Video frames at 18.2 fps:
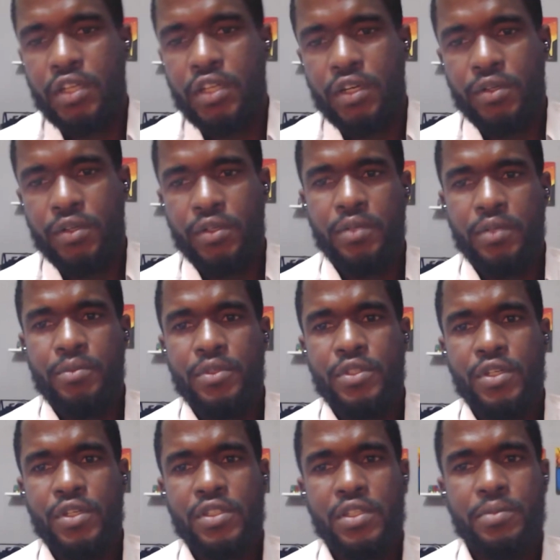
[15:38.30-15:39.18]
now we
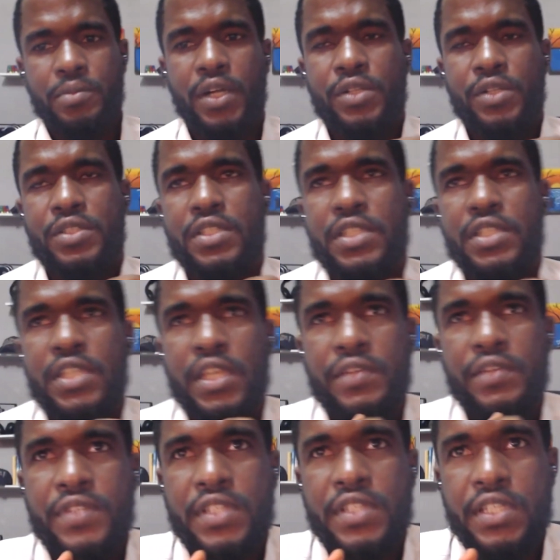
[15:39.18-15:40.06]
talked about
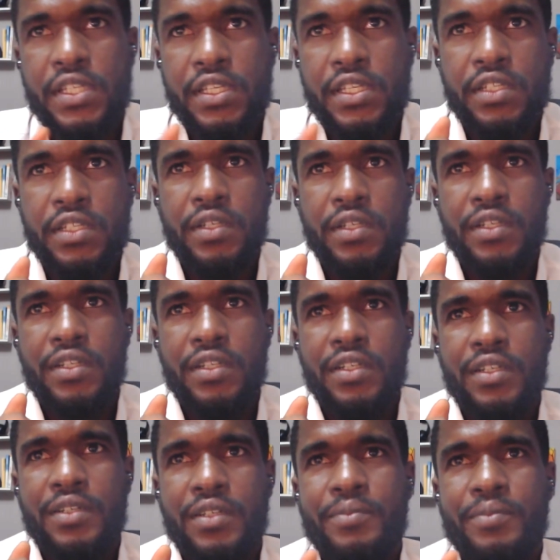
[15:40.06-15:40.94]
safety.
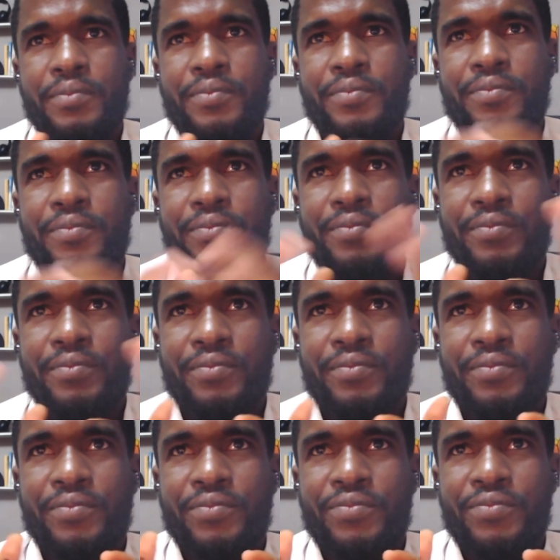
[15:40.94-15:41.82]

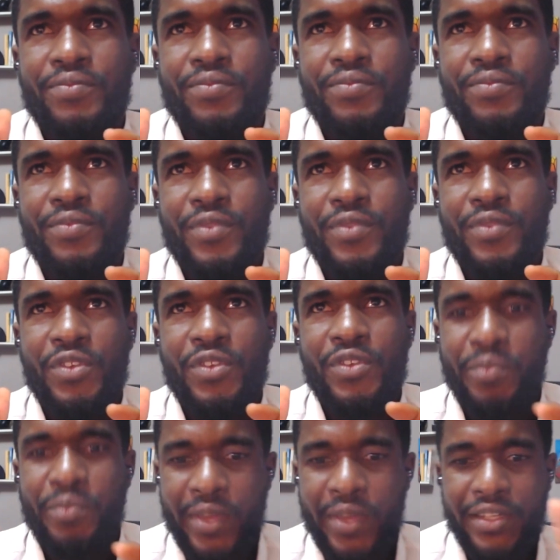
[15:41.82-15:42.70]

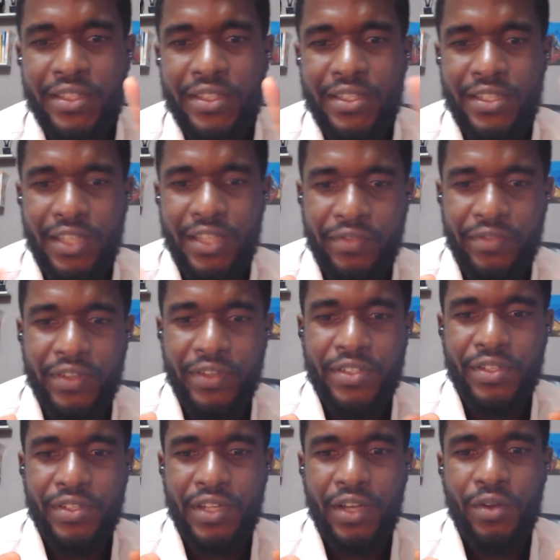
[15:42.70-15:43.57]
You've made it safer.
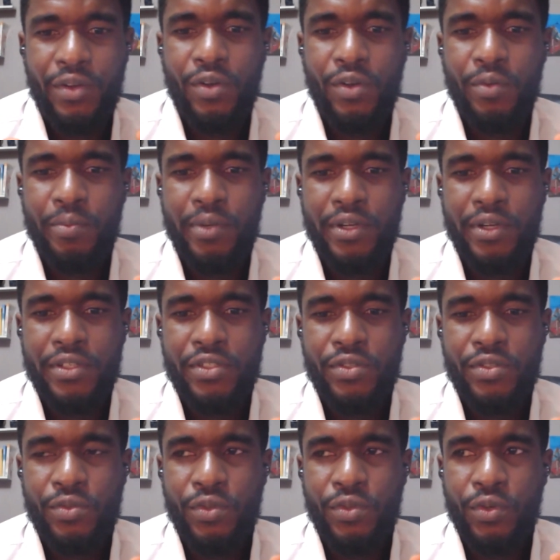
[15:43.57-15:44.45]
So now compared
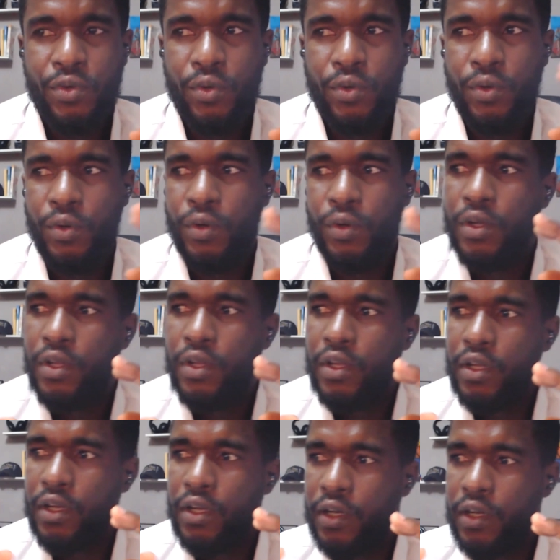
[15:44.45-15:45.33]
to your
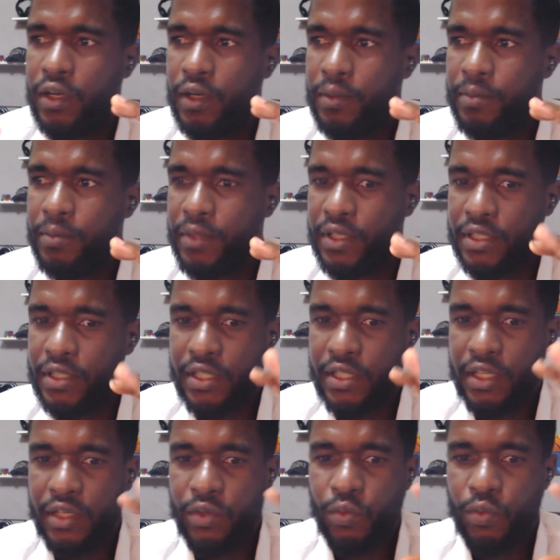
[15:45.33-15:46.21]
this
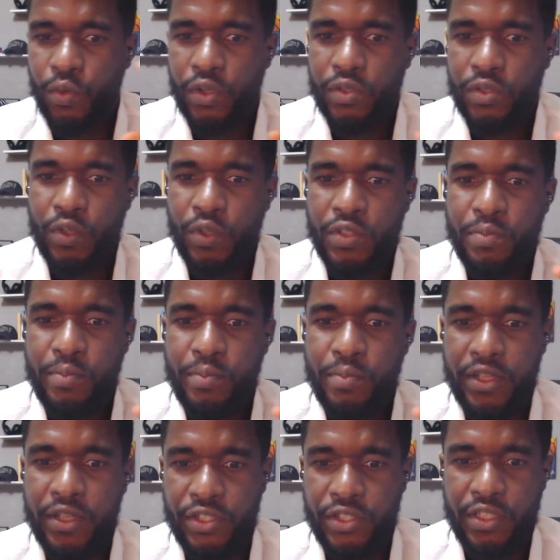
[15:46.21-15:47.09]
thing, what
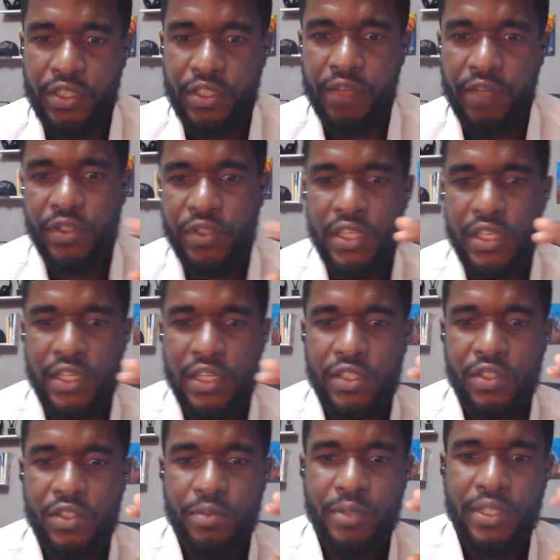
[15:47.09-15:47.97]
measures have you
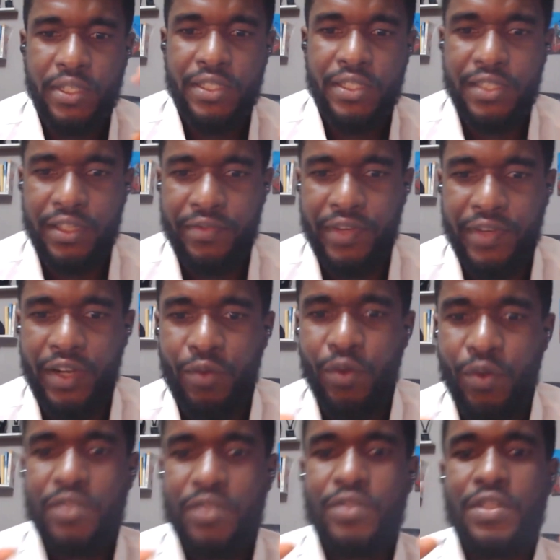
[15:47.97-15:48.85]
taken to make it safer? And
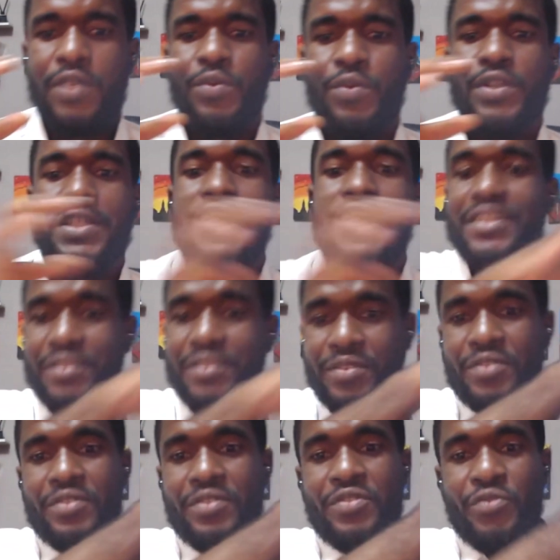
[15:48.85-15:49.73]
what are the
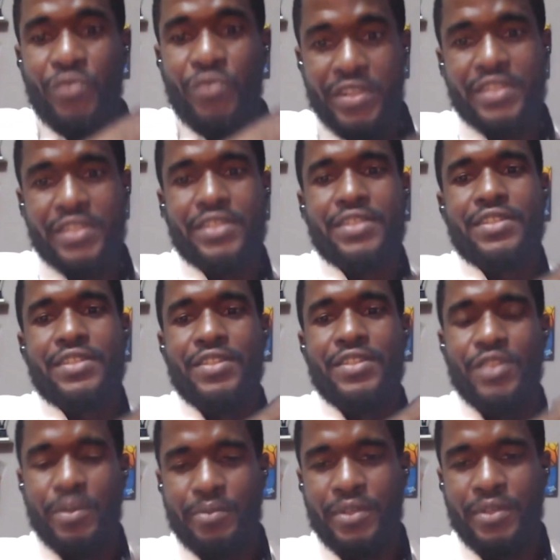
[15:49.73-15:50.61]
risks
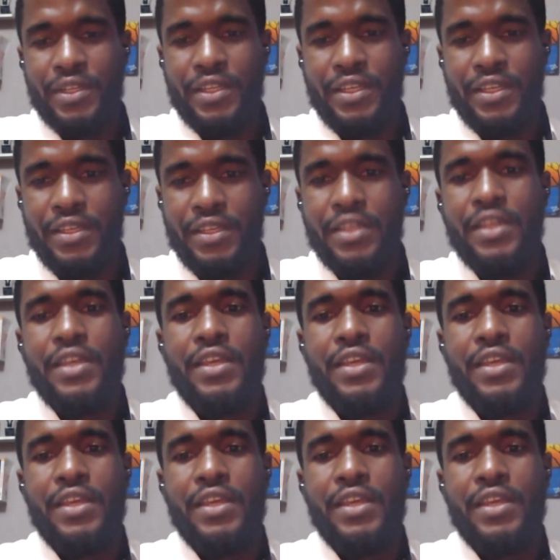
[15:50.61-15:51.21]
normally